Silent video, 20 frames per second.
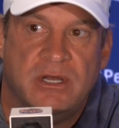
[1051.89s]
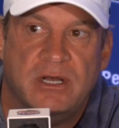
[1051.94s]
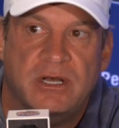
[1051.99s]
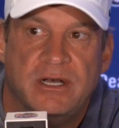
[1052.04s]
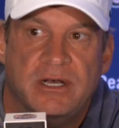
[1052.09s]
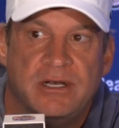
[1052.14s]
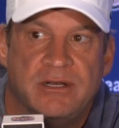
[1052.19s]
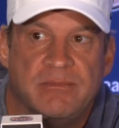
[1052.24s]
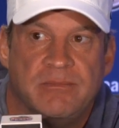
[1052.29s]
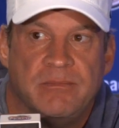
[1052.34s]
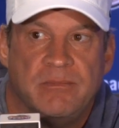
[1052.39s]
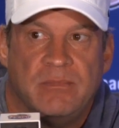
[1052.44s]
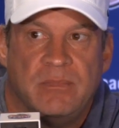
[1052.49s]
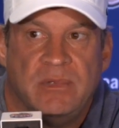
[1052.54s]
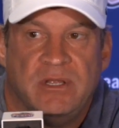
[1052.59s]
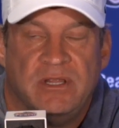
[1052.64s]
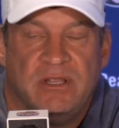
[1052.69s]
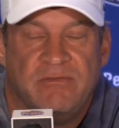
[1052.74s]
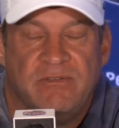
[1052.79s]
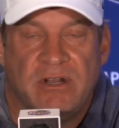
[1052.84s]
Um,
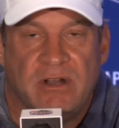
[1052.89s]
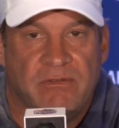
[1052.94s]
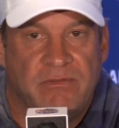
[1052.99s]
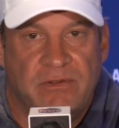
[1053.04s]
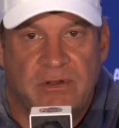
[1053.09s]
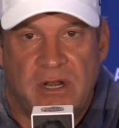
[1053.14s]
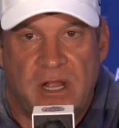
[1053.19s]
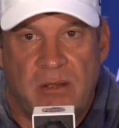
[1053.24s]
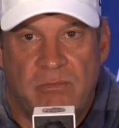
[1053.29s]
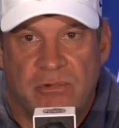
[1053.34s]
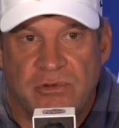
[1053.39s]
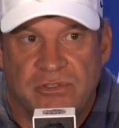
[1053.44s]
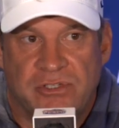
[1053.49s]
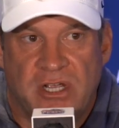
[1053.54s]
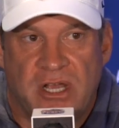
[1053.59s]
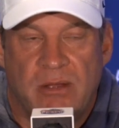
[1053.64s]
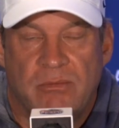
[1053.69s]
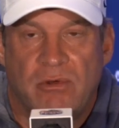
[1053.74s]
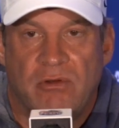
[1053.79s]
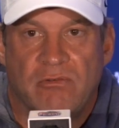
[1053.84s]
and they've done a phenomenal
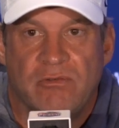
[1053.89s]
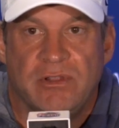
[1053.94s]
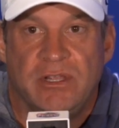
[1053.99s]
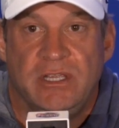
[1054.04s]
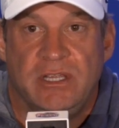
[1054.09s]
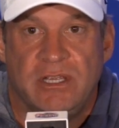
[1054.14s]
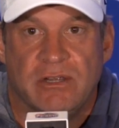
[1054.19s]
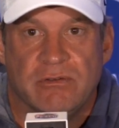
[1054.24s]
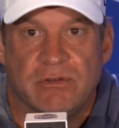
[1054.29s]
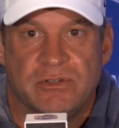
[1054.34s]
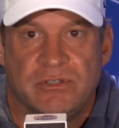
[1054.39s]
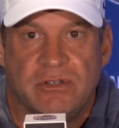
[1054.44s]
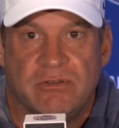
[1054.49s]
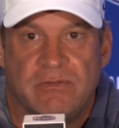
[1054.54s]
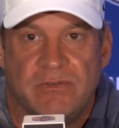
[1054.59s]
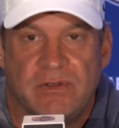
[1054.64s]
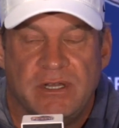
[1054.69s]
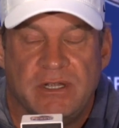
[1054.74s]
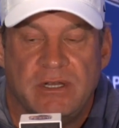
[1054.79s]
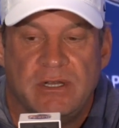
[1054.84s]
job over the years
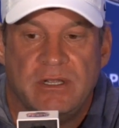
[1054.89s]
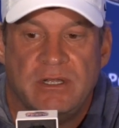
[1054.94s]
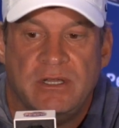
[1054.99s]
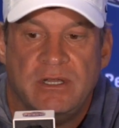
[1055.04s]
of it.